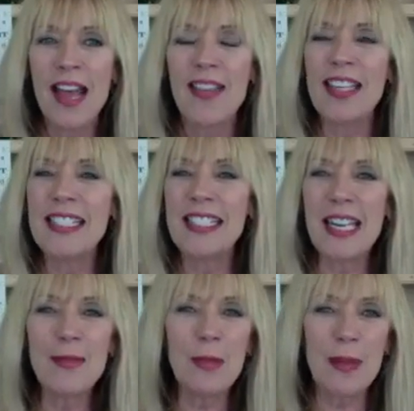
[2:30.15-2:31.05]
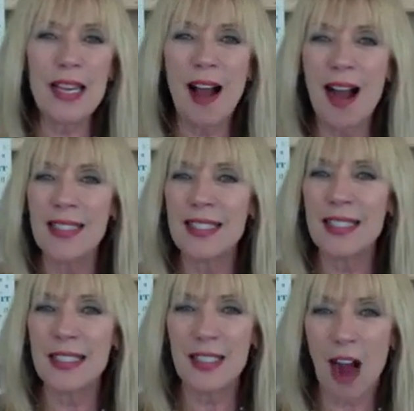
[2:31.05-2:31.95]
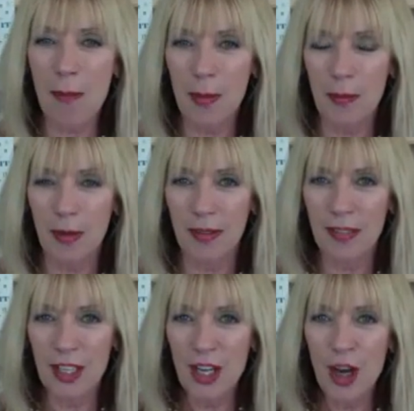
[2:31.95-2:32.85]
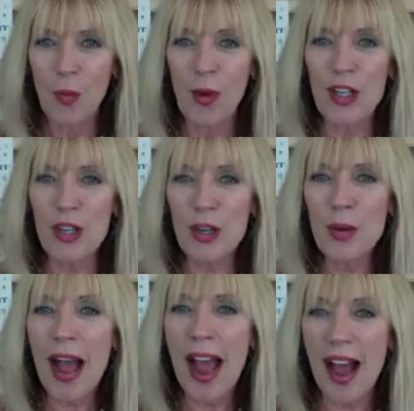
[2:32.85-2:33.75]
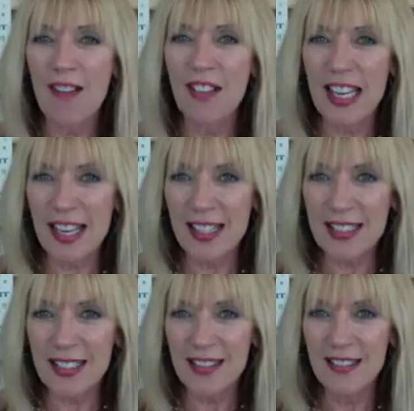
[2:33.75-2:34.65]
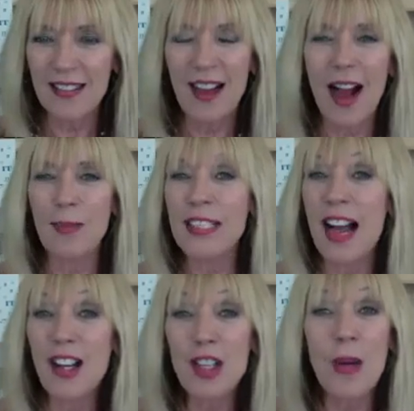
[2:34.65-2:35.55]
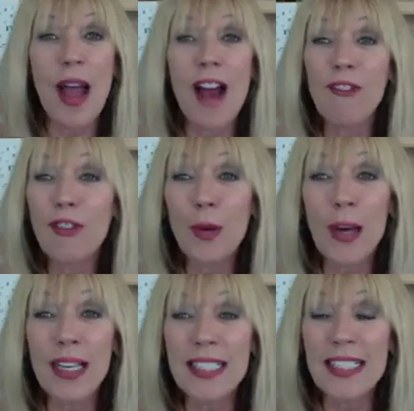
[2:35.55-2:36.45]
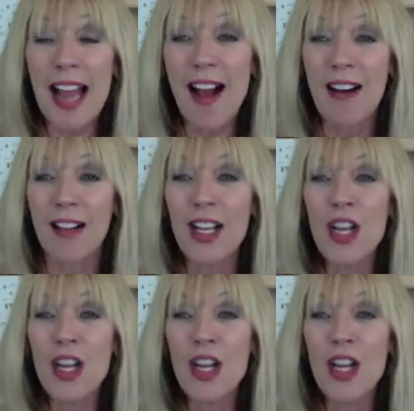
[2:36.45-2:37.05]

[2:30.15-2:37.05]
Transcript: They seem to be unstoppable. When you have it, I'm telling you, everyone can tell.